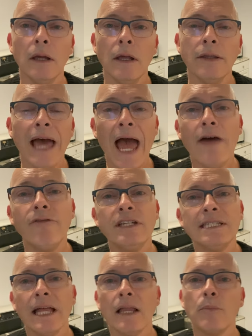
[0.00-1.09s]
The average
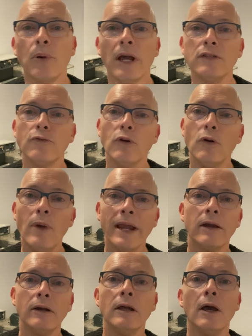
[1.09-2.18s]
selling price for a
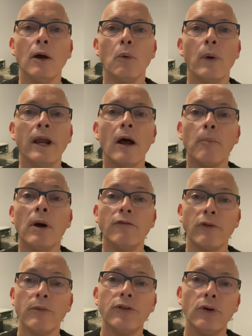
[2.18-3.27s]
record went up
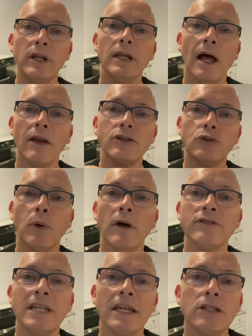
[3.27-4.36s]
from
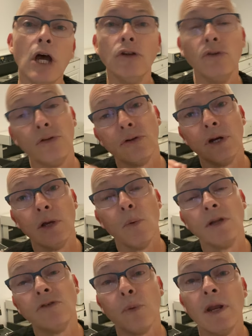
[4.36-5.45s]
$30.12 to
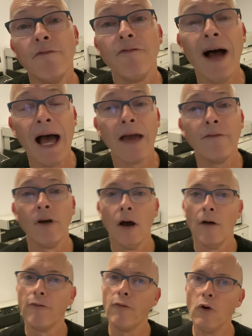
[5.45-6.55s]
$31.25, a
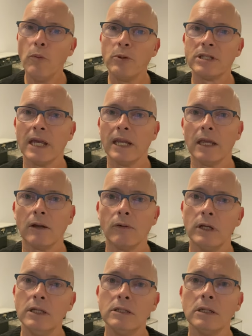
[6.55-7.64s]
4%
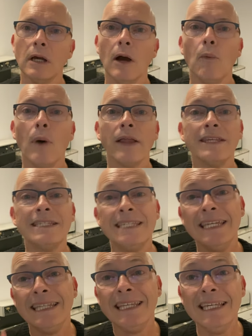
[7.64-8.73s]
increase, while the
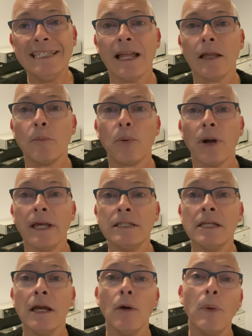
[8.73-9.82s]
CD selling
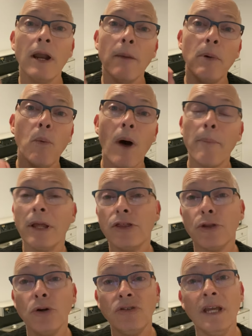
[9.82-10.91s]
price went up a whopping
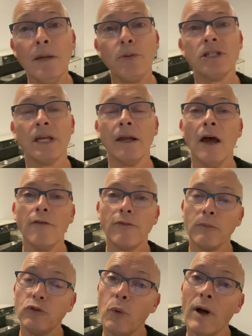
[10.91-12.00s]
13% from
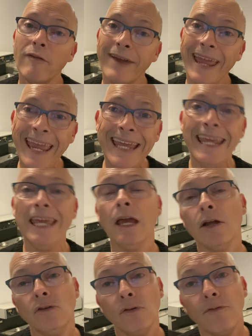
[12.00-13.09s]
$12.80
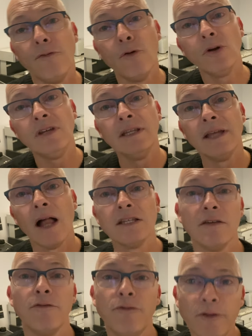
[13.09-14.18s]
to
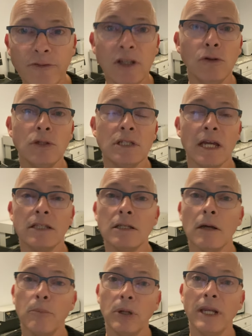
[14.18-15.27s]
$14.52
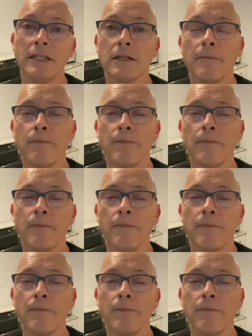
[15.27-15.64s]
per disc.